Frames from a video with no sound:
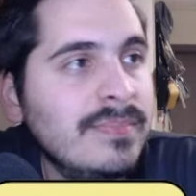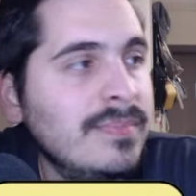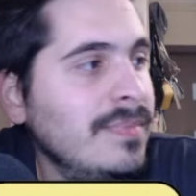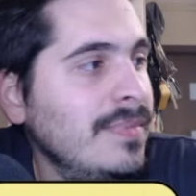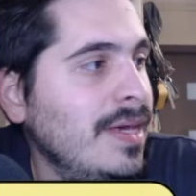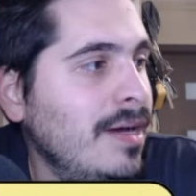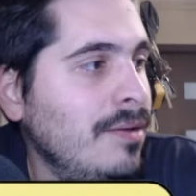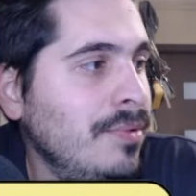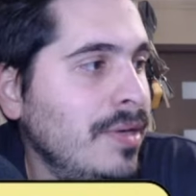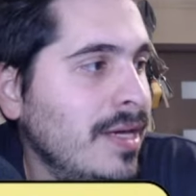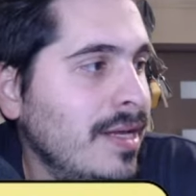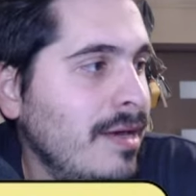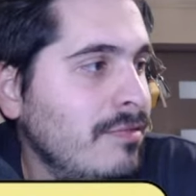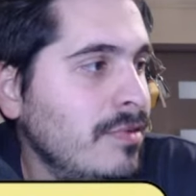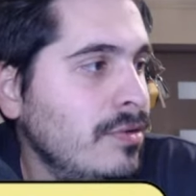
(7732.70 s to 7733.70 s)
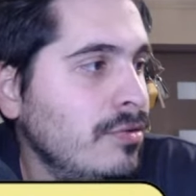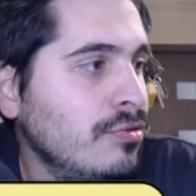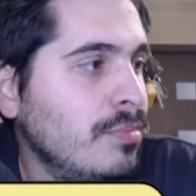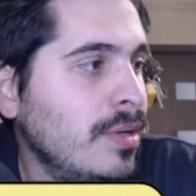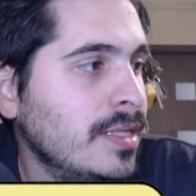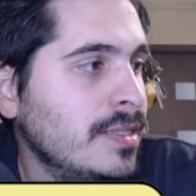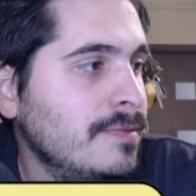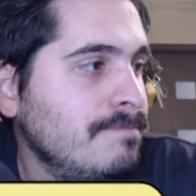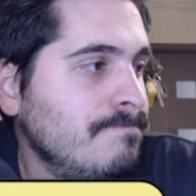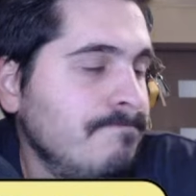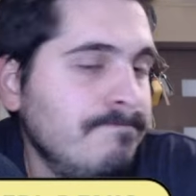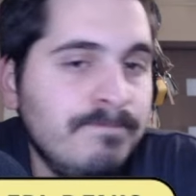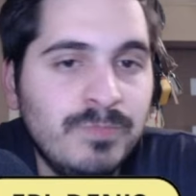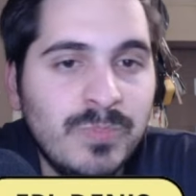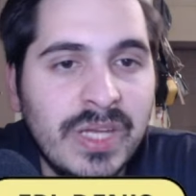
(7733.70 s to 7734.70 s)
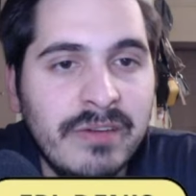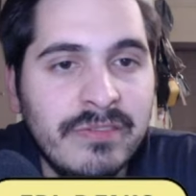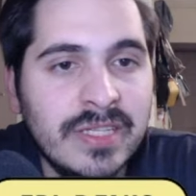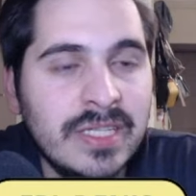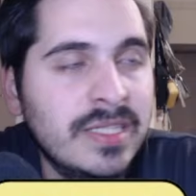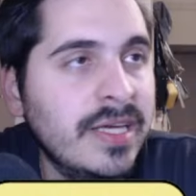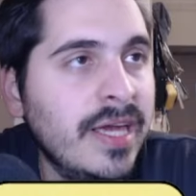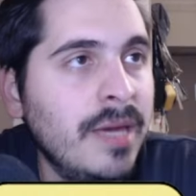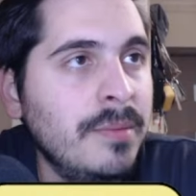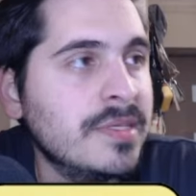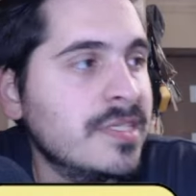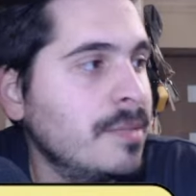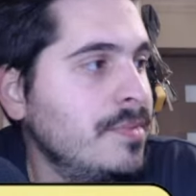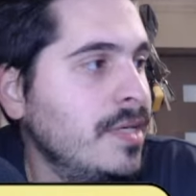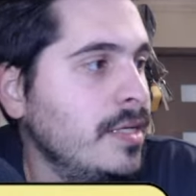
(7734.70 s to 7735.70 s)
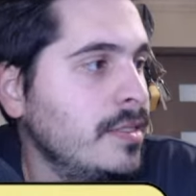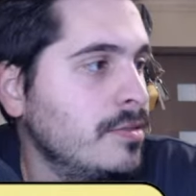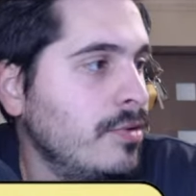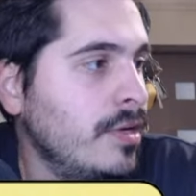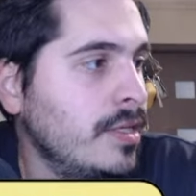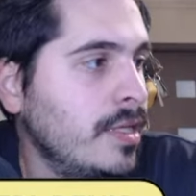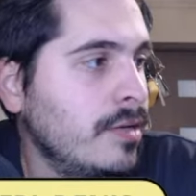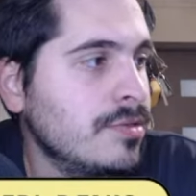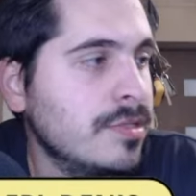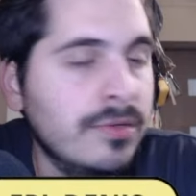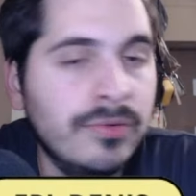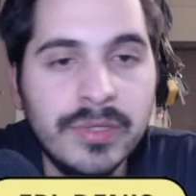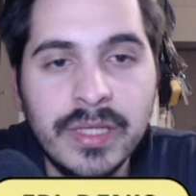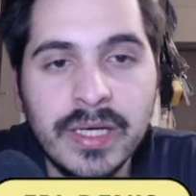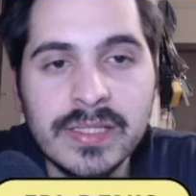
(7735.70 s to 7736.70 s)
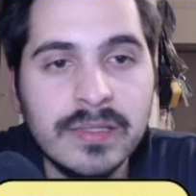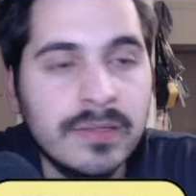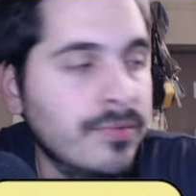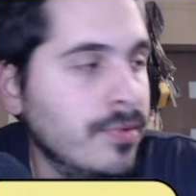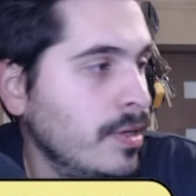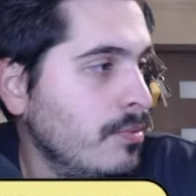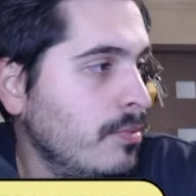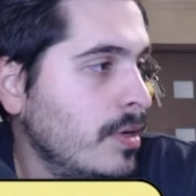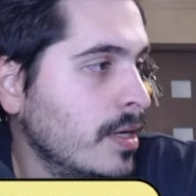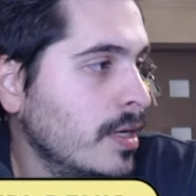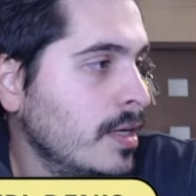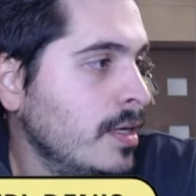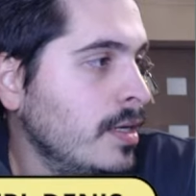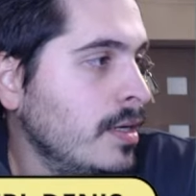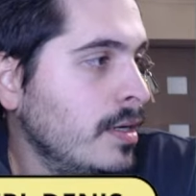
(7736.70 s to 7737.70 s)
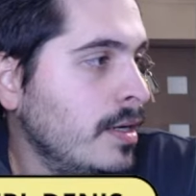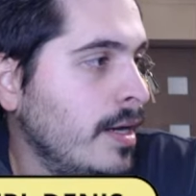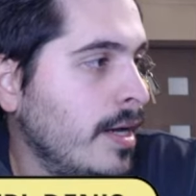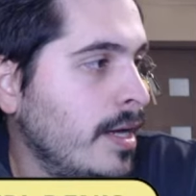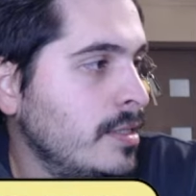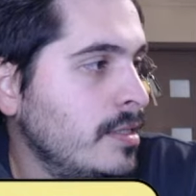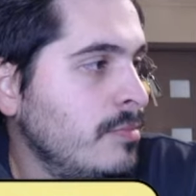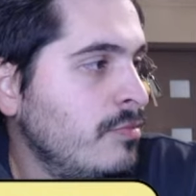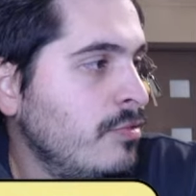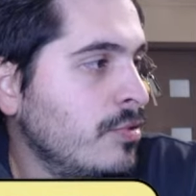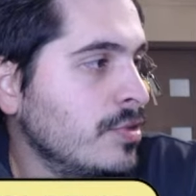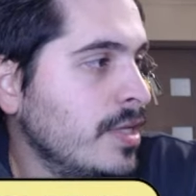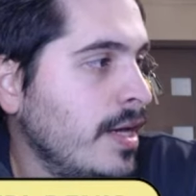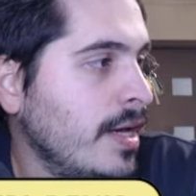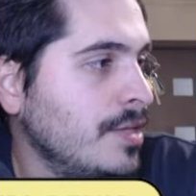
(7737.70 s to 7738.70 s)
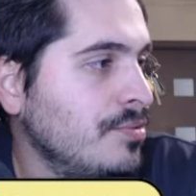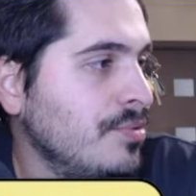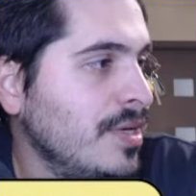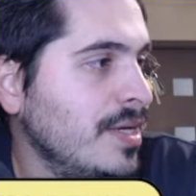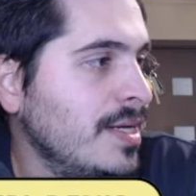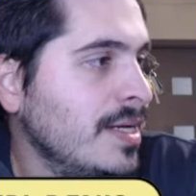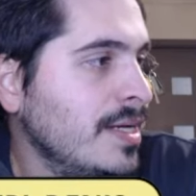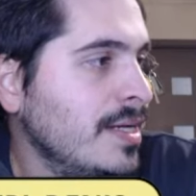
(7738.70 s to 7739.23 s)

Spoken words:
yeah, we can have a look, but I think that the game is updated right now, so it doesn't really work. I had him for the hat trick.